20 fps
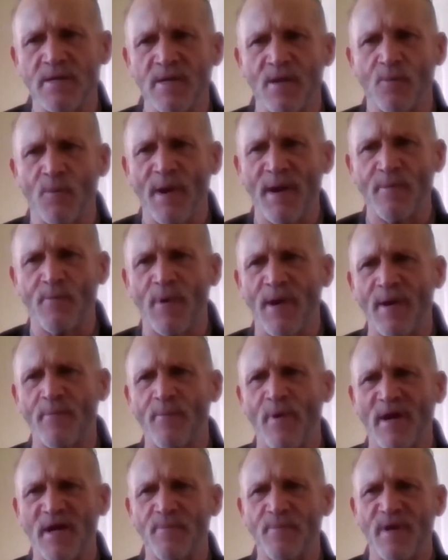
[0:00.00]
What I
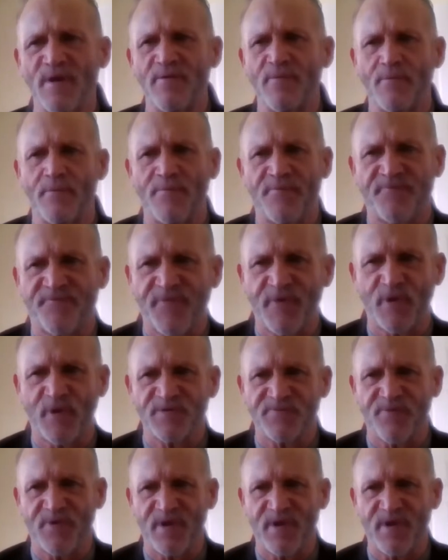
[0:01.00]
recommend first